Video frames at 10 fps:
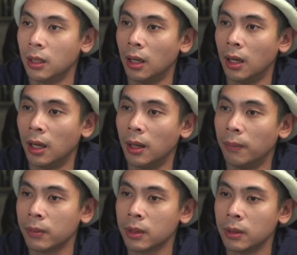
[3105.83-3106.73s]

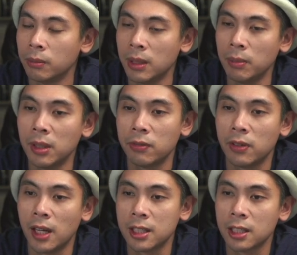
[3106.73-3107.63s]
PBD
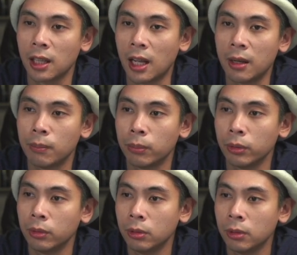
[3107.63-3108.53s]
Fans Klein
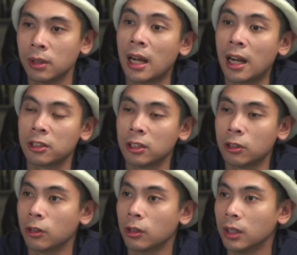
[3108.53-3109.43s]
Blue, actually
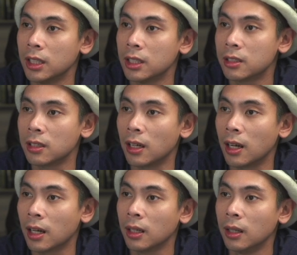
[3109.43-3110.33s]
currently in
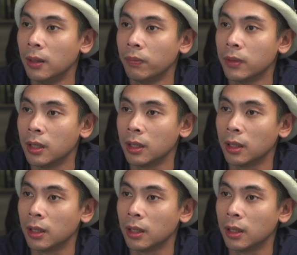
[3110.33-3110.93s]
stock. And